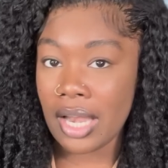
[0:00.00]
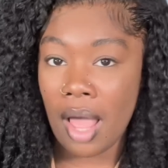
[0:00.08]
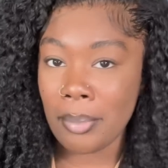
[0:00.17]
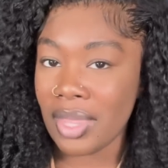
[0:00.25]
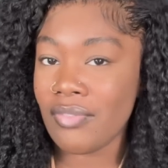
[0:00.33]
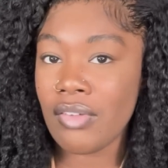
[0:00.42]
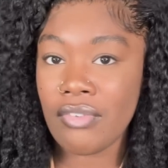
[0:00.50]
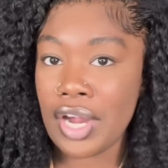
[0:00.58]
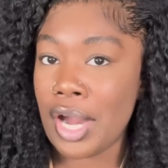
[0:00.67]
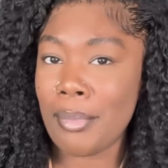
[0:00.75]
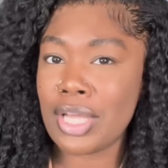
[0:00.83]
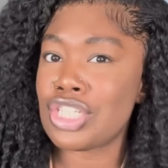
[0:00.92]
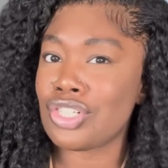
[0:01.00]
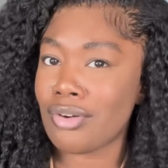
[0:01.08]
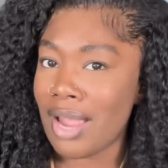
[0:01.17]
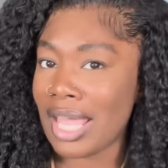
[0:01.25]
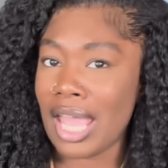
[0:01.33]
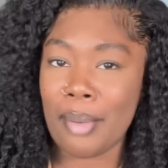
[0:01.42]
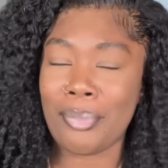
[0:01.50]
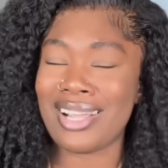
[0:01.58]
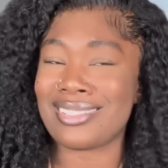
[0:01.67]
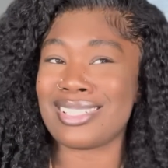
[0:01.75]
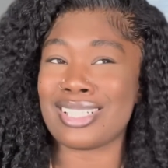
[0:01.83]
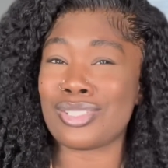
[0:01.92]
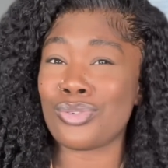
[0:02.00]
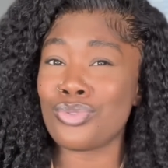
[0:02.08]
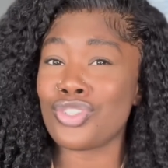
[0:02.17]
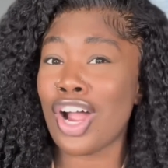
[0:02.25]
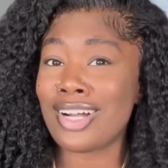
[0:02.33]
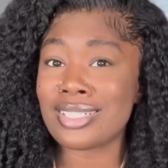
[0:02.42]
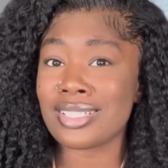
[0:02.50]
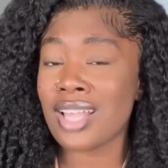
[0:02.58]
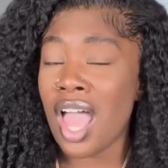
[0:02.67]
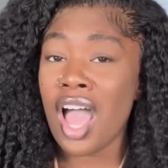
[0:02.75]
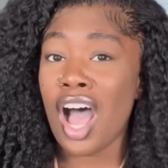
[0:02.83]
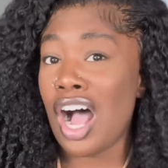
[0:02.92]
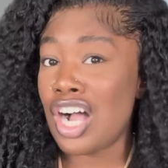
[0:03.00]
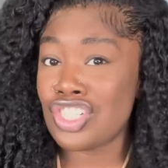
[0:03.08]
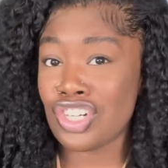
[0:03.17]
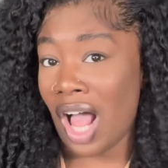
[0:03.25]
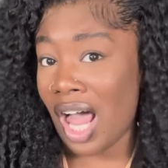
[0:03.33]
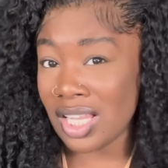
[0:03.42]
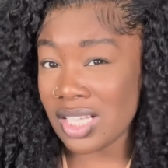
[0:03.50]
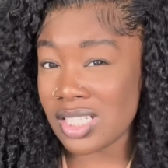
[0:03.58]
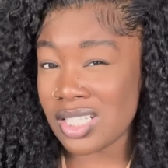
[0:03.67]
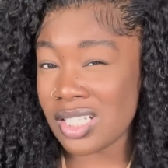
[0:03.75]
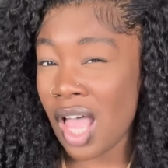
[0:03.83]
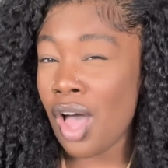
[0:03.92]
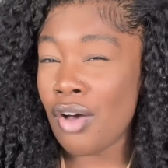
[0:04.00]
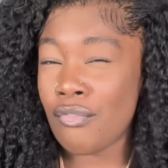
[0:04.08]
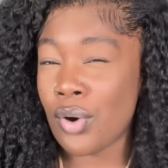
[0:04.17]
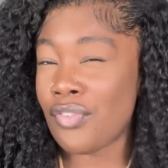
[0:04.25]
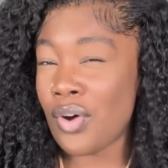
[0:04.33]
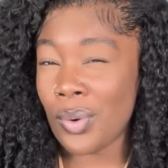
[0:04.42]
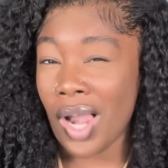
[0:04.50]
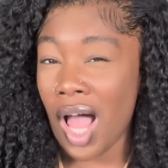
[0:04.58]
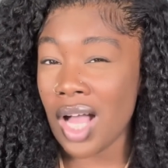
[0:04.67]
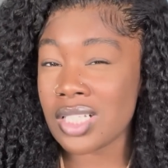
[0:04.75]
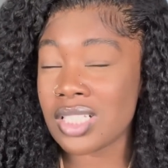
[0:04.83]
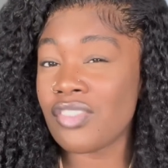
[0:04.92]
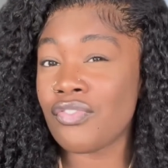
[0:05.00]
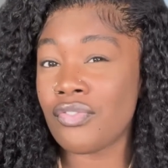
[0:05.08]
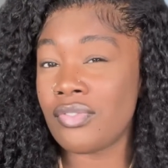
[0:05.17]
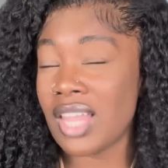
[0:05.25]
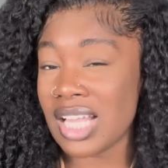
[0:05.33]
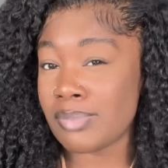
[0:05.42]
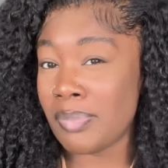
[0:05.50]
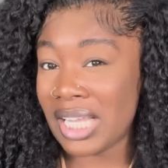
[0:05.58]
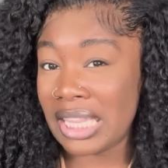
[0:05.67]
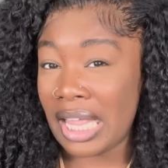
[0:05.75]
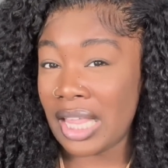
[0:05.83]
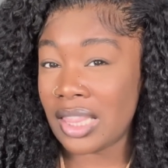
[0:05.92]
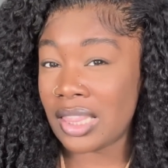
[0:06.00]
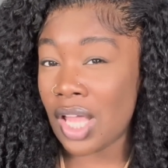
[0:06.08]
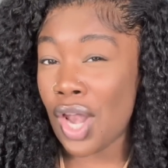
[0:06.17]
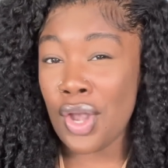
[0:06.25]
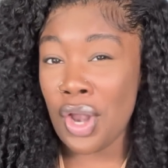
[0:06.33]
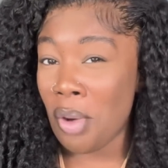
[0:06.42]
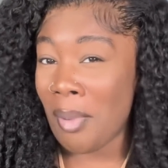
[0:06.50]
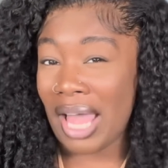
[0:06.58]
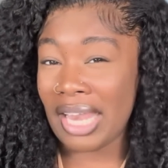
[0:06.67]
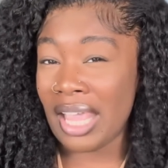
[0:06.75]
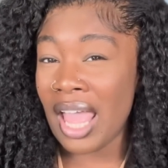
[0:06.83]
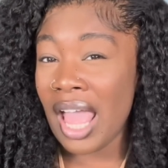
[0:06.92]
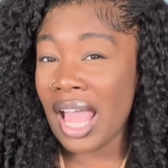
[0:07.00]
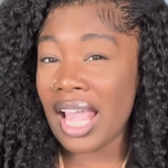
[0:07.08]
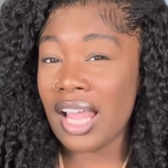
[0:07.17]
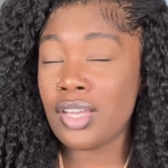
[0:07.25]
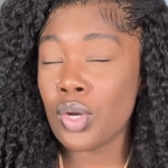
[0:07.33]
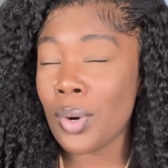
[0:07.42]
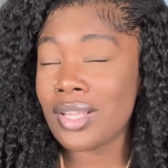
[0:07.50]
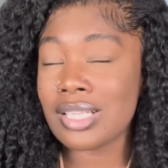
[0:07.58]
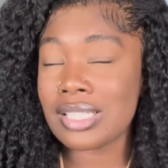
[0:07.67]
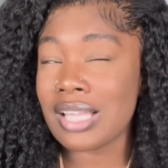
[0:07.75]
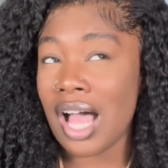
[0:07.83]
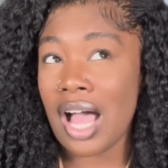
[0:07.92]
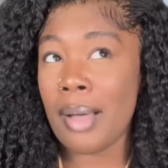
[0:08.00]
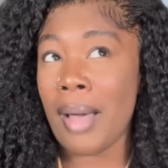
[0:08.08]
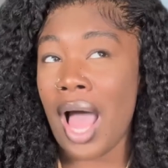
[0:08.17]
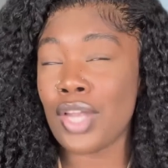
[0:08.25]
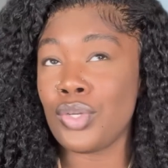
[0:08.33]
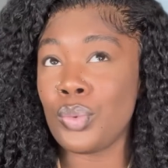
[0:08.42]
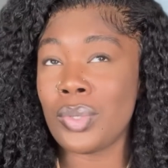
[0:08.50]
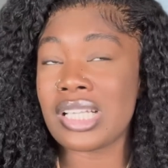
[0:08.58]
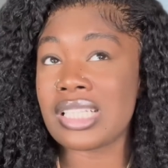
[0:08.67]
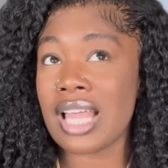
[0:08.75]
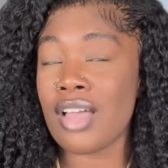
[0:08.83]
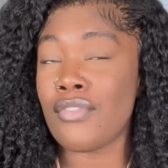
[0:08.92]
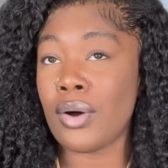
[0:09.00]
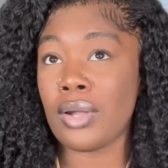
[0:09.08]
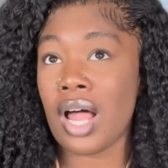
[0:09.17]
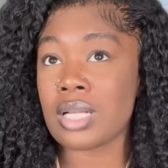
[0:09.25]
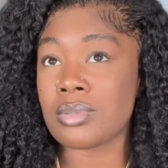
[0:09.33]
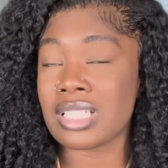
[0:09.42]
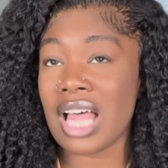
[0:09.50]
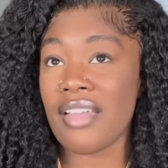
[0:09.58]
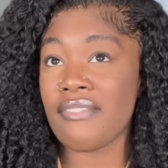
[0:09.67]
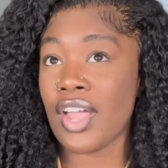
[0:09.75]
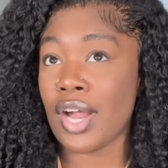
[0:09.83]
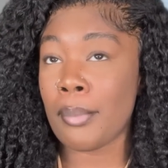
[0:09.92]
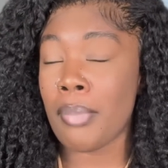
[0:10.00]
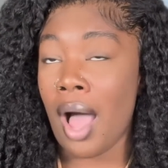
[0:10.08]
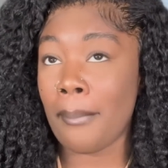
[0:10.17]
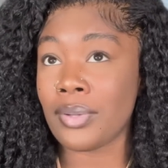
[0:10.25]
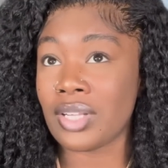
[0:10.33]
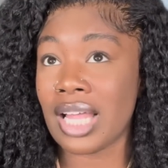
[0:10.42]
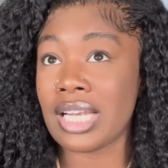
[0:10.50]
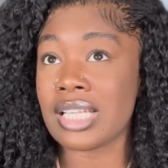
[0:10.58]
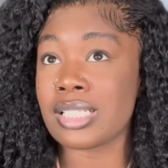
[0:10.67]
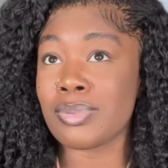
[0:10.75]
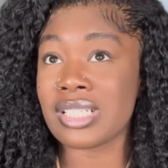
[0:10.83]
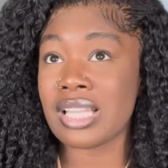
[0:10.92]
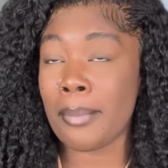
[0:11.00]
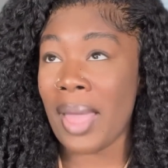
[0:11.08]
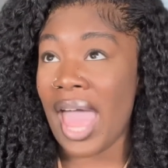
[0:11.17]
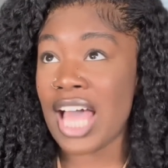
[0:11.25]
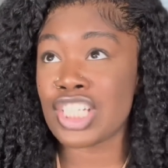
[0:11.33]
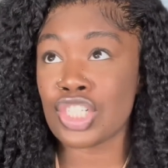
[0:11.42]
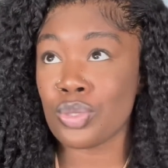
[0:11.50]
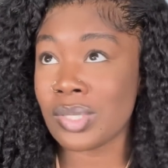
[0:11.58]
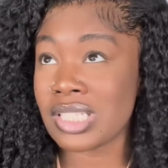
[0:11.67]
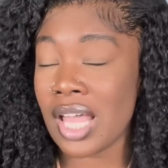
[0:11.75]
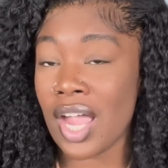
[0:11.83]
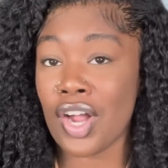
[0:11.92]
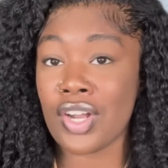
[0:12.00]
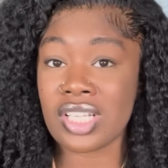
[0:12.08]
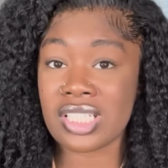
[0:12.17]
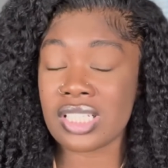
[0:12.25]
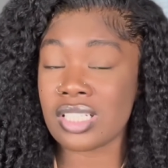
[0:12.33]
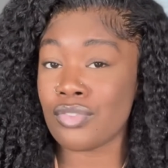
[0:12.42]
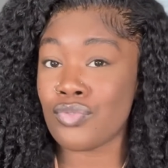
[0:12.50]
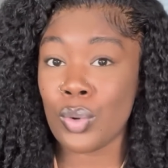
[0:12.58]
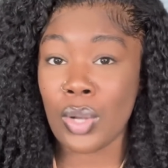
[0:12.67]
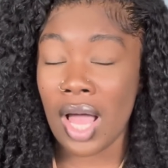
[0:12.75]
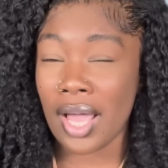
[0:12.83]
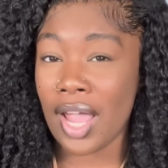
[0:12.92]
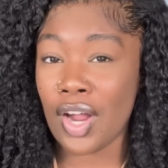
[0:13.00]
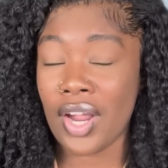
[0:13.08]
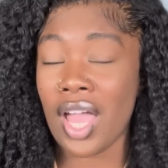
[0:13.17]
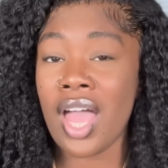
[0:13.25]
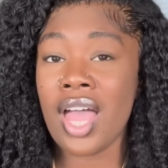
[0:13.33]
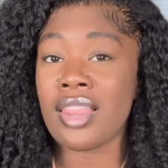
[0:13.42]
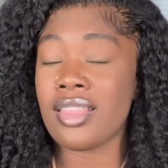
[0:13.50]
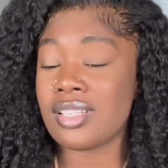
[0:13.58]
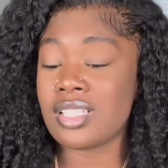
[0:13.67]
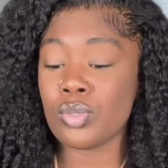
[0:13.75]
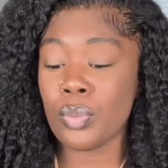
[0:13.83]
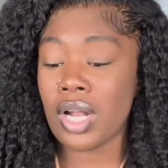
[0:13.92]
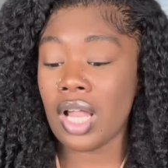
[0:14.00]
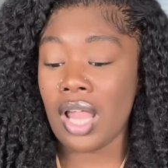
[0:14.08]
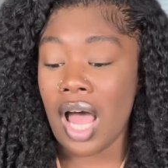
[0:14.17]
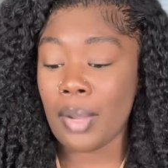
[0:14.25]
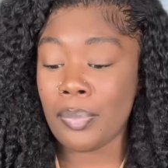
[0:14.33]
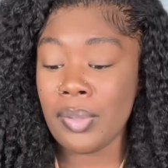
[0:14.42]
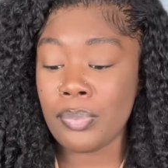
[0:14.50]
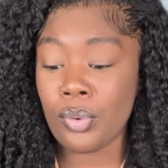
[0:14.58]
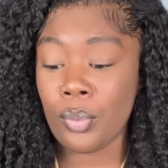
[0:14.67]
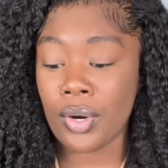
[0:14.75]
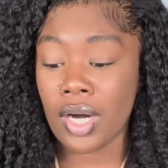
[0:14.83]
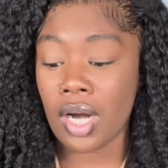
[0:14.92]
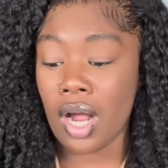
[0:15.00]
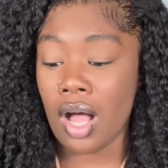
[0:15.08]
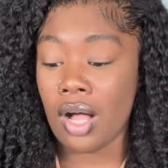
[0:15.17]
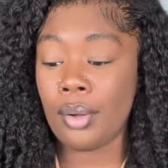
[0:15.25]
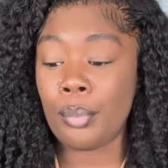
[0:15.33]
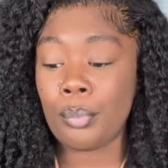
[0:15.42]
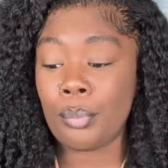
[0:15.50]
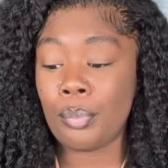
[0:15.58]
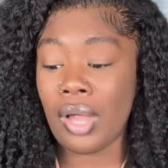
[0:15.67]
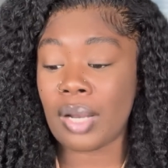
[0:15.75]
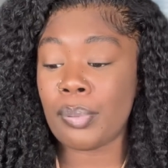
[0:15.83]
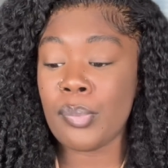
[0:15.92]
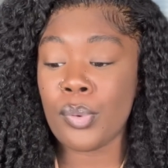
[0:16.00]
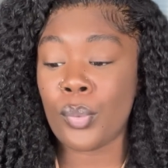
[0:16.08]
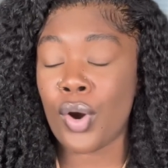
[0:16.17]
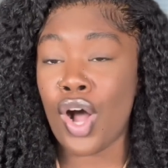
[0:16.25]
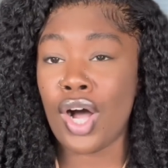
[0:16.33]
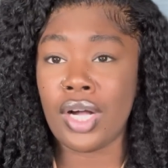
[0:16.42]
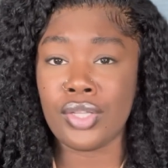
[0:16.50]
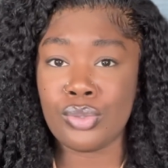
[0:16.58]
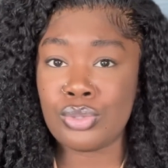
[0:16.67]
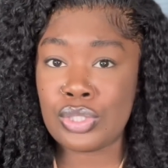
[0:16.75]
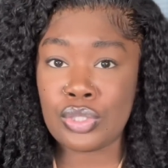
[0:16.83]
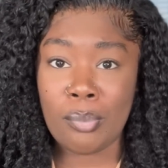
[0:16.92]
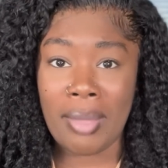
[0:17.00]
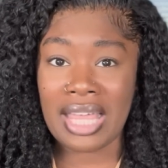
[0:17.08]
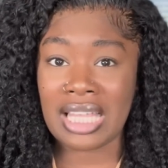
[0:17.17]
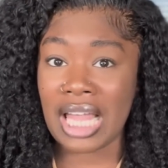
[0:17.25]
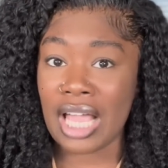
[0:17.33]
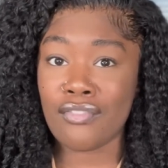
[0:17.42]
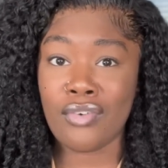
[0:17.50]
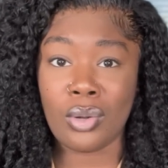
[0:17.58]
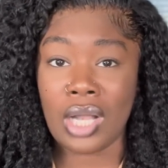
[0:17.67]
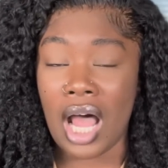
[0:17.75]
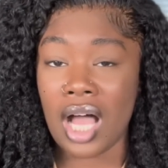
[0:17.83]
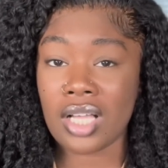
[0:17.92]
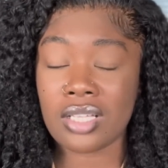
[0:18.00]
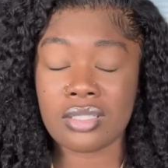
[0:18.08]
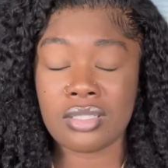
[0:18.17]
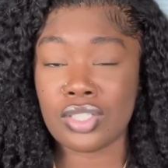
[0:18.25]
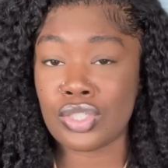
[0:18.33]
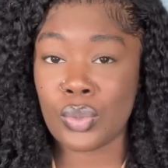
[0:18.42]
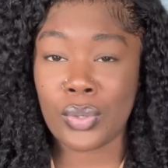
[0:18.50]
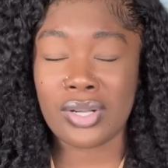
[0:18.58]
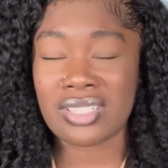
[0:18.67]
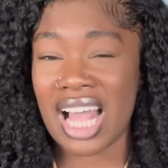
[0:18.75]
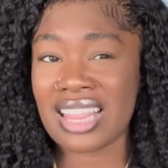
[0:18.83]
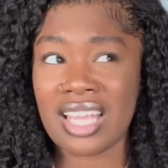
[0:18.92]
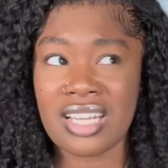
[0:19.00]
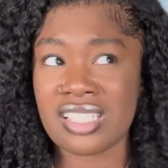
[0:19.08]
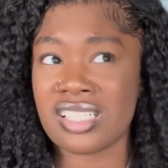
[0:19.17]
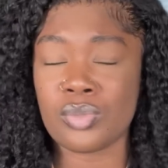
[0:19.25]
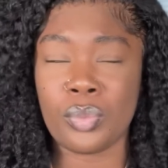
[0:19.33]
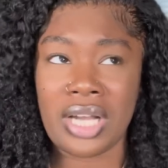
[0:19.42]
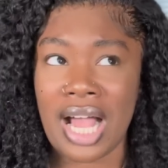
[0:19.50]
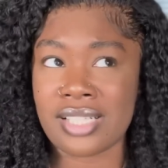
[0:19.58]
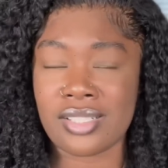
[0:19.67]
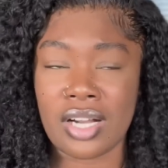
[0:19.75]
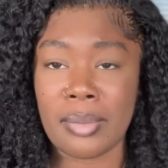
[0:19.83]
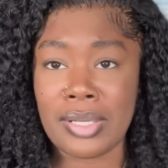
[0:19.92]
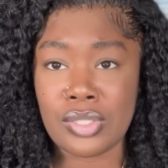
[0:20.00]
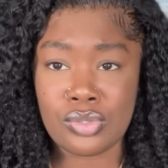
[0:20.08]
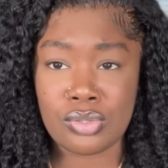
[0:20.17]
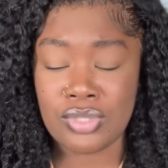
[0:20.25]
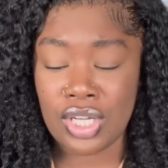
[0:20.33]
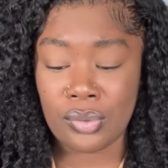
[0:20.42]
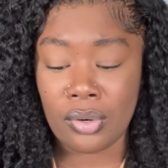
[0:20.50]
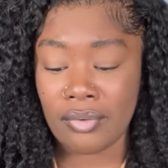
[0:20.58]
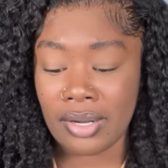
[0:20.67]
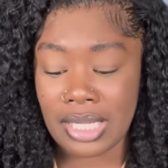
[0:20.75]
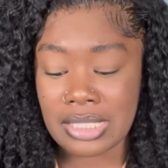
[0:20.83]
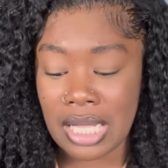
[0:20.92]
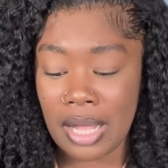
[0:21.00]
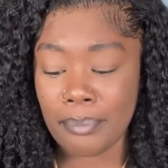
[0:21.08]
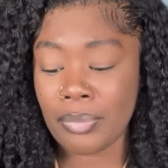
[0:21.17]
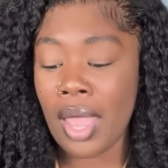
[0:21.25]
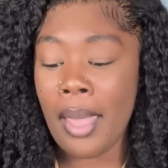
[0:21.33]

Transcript: I'm giving very much crackhead prices, because who charges $100 for faux locks? That's butt length. Nobody. And during this time, I do want to say faux locks was like very popular. Like, this was the passion twist era. This is the faux lock area. This is when a lot of people were on YouTube making like faux lock tutorials. I think this is when I started my YouTube channel, around that time.